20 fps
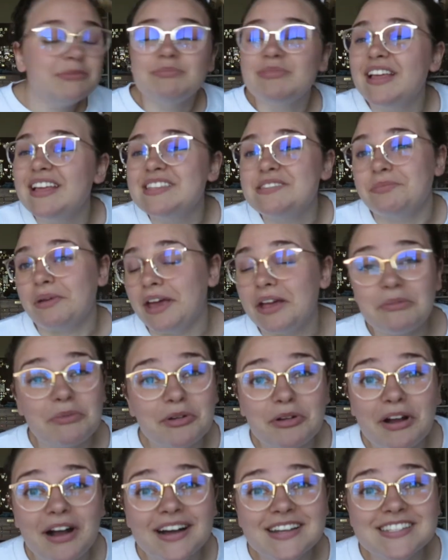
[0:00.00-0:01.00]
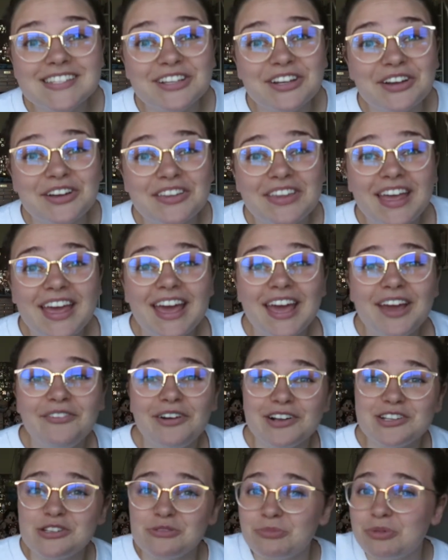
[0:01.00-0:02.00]
played some Animal Crossing all day,
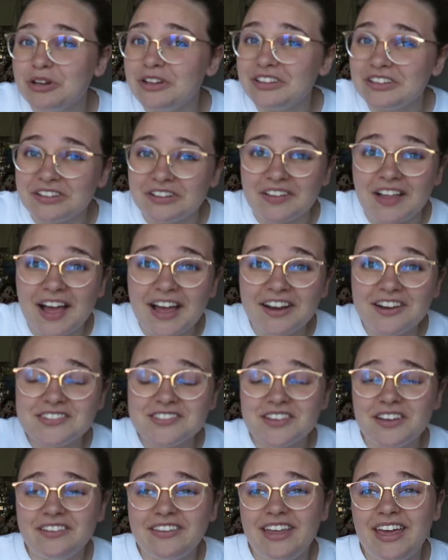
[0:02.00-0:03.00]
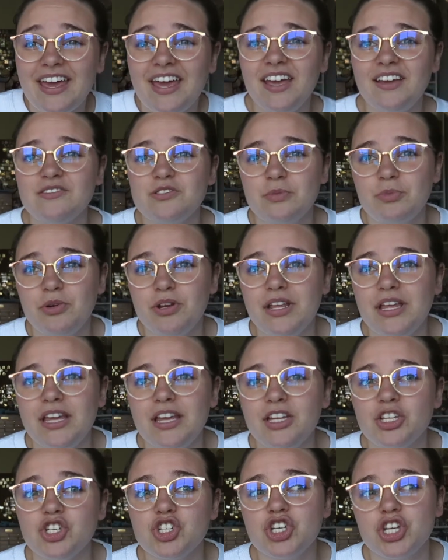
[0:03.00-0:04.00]
watched some Pretty Little Liars all day. It was a
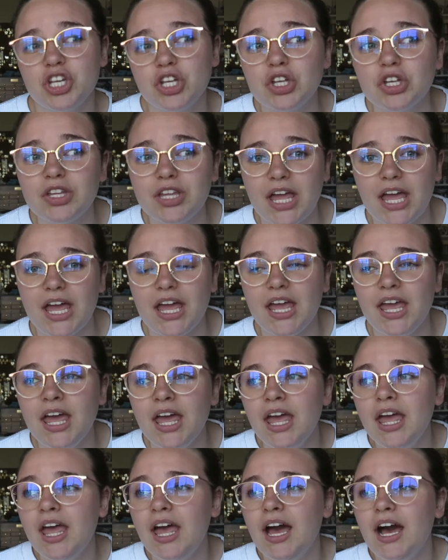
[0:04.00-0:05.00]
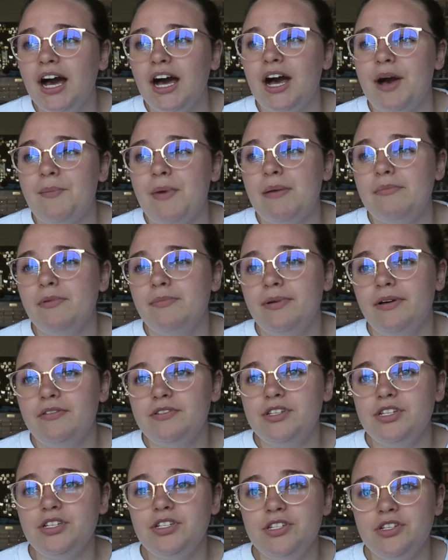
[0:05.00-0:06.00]
pretty chill day. I'm
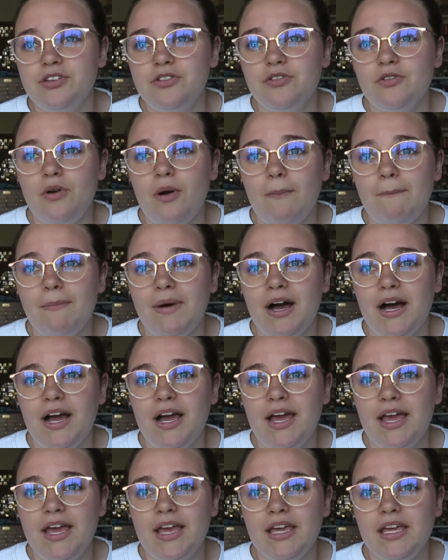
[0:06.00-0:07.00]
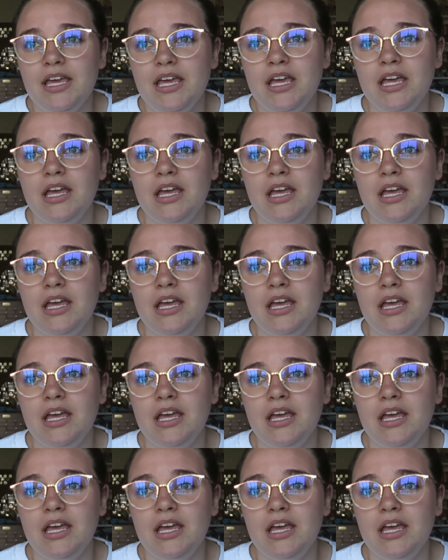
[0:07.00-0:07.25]
about to do my,